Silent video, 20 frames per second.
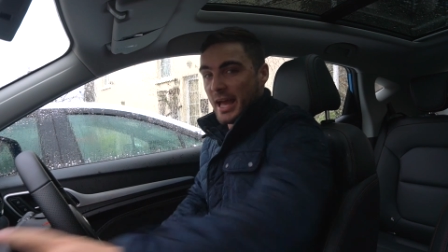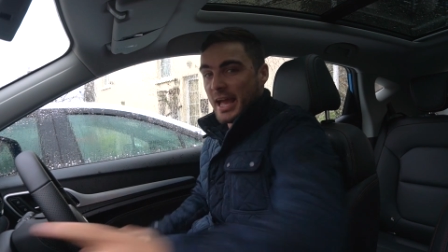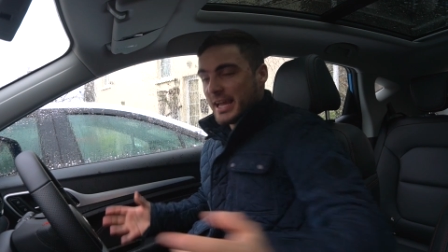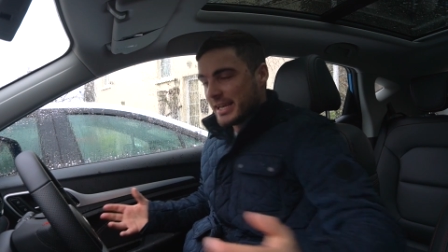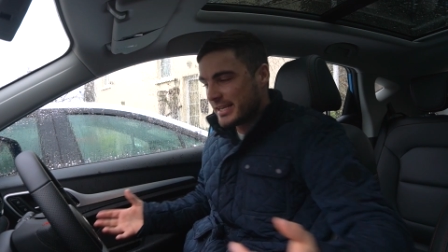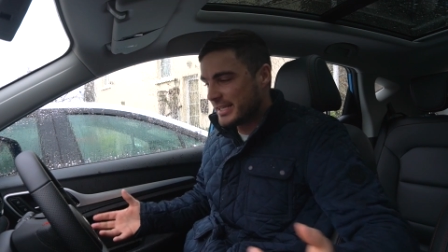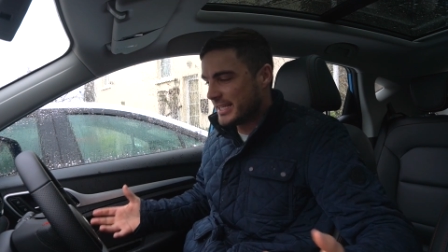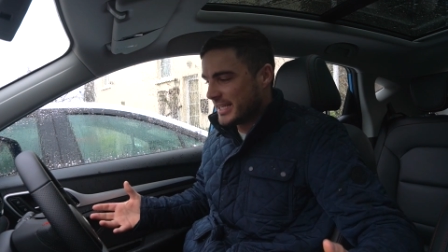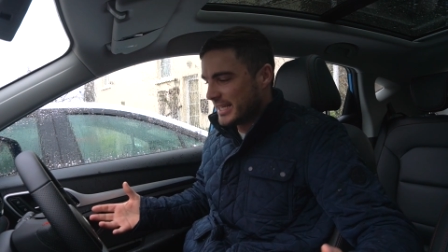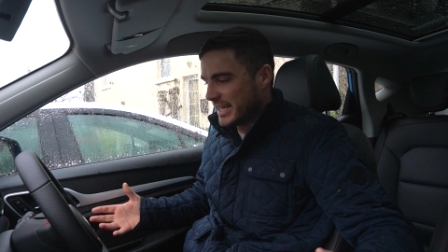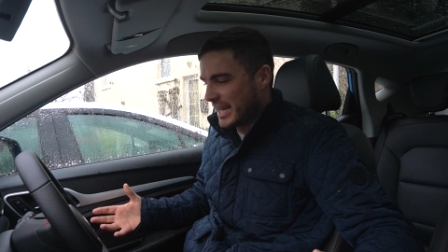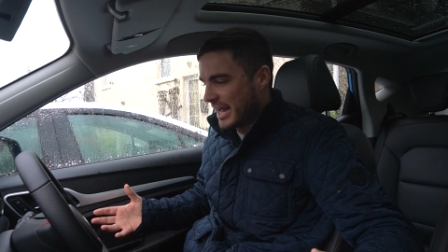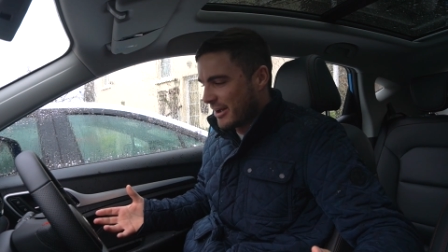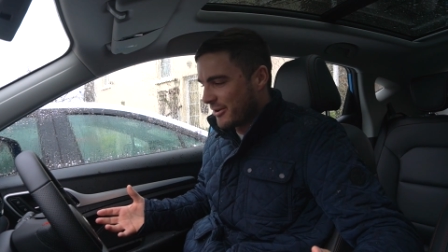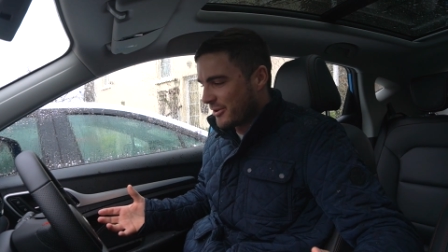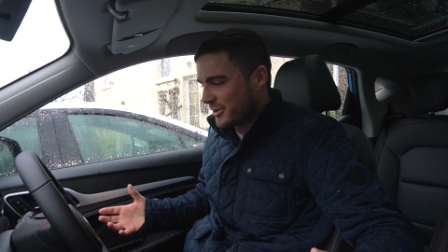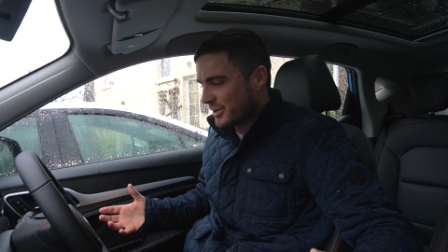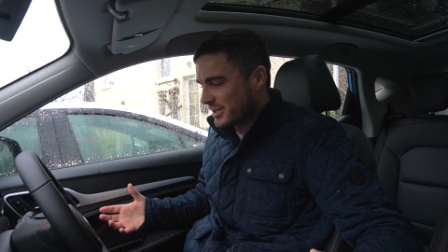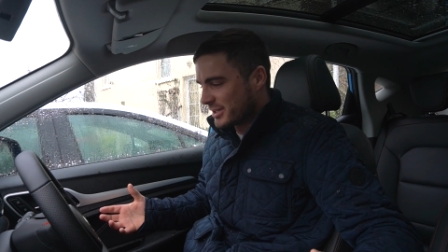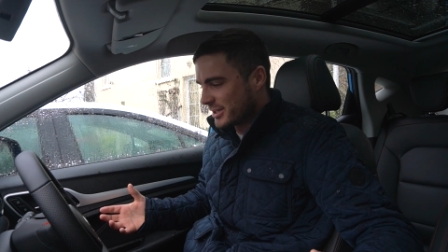18
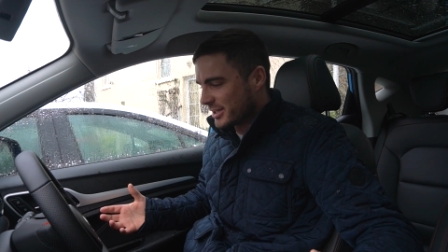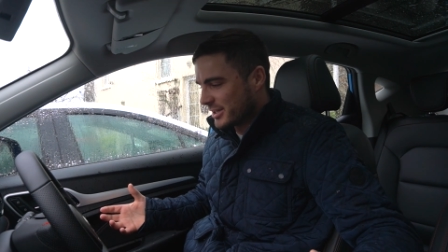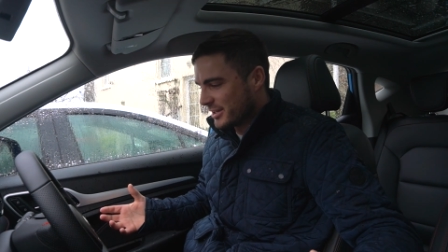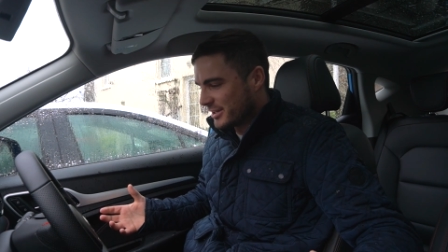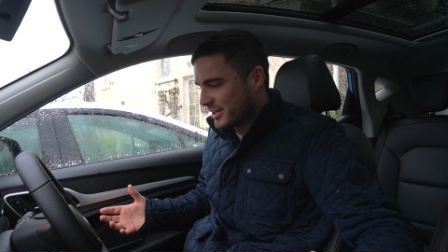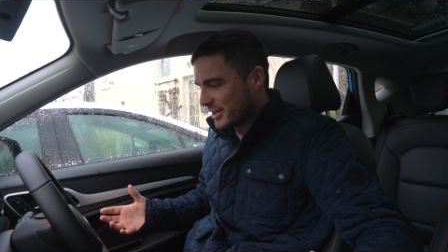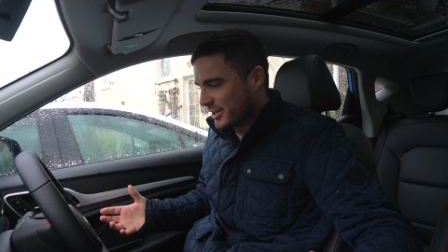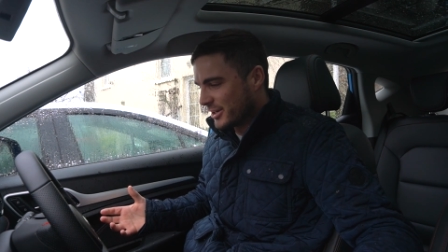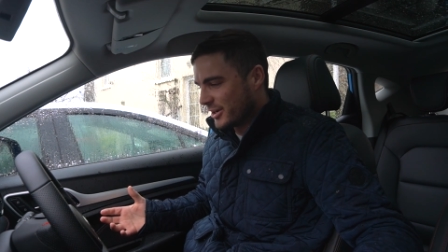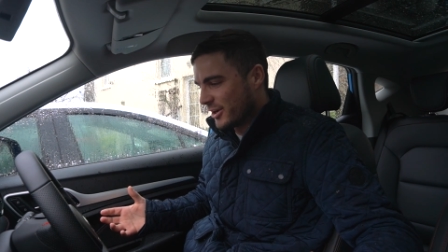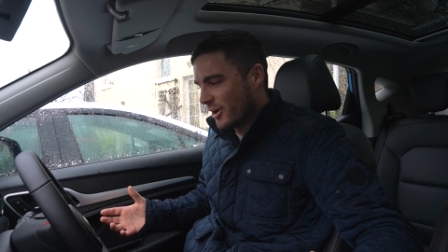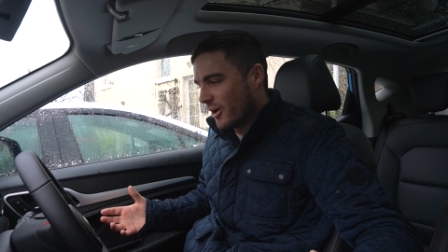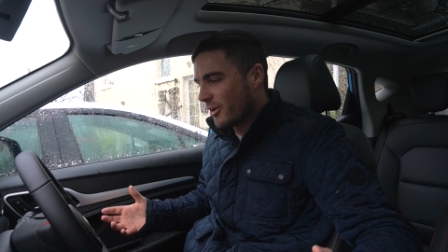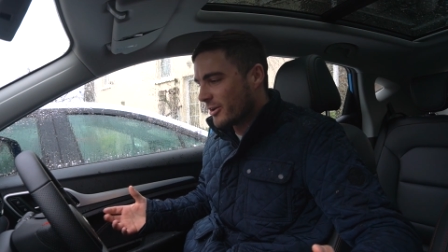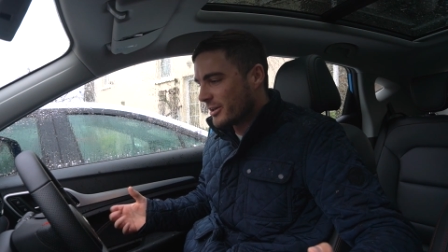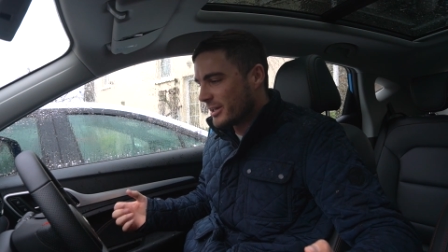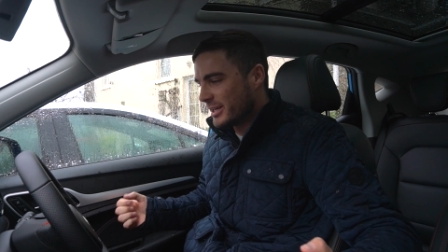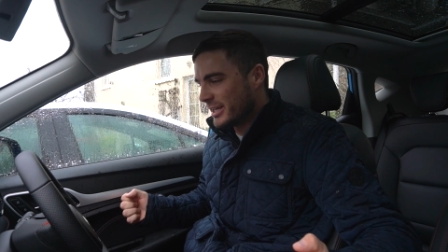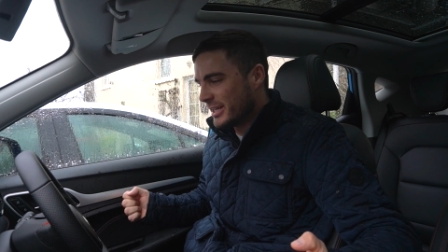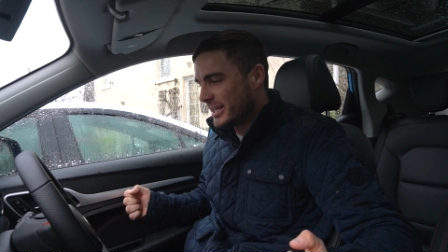hours, so I'm going to turn it
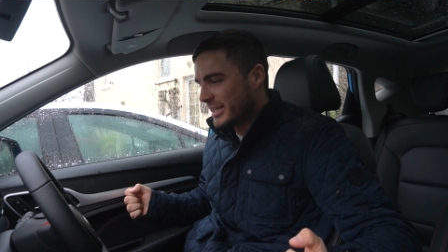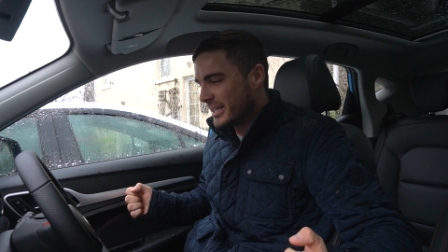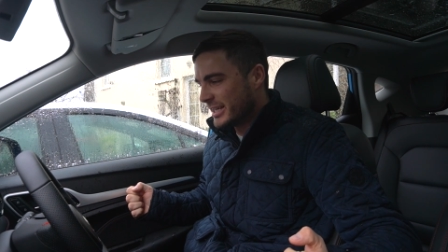on.